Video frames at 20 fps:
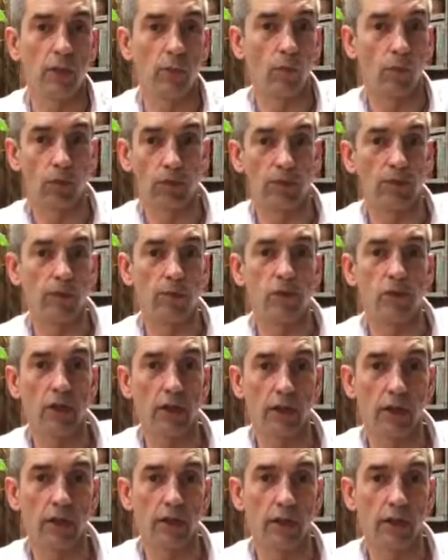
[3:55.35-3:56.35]
What's the
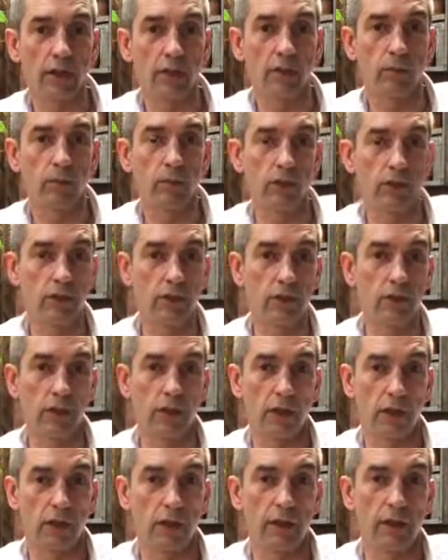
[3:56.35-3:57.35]
outside like? What's the
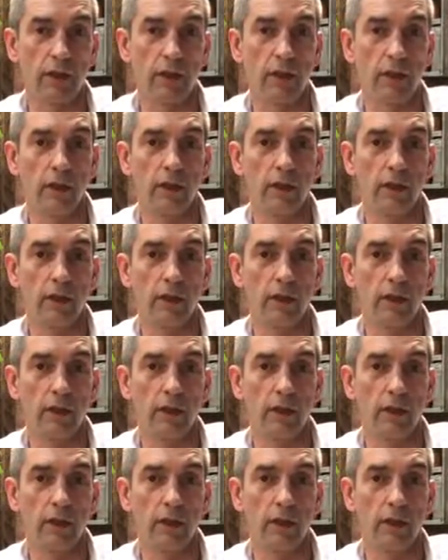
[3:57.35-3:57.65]
inside like?